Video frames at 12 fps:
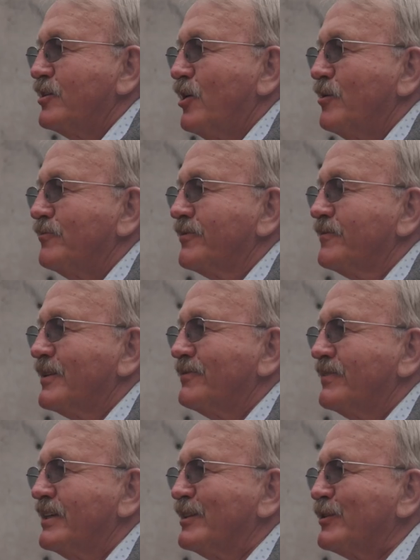home from the
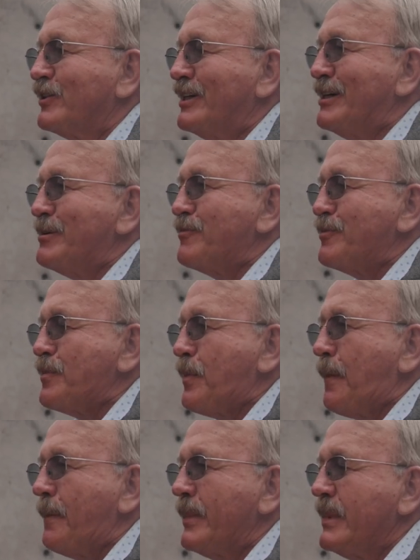field trip
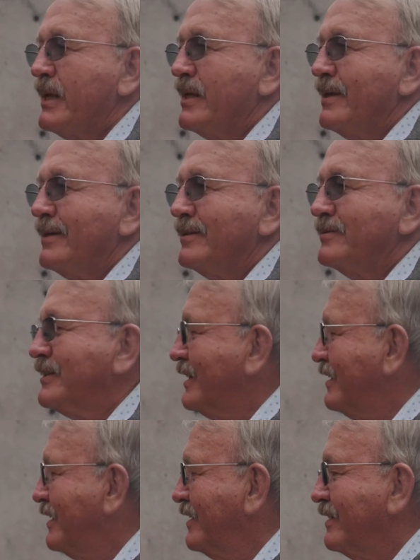
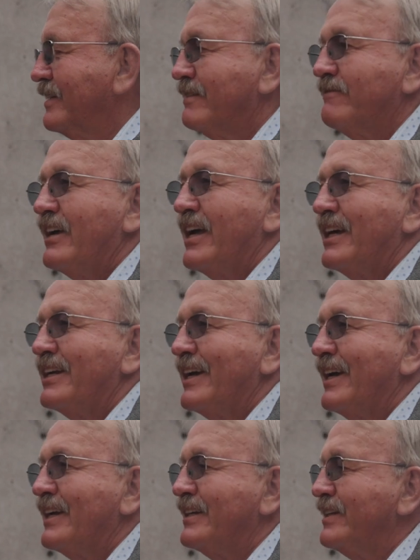when the van
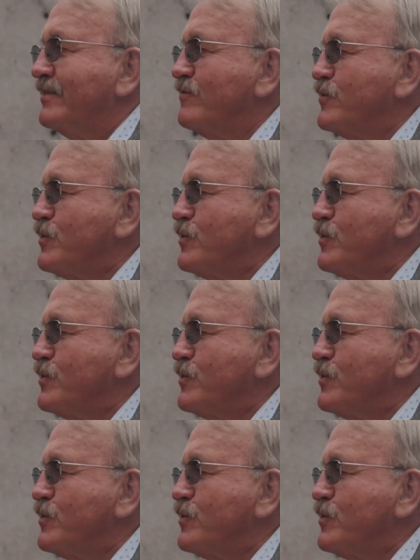had a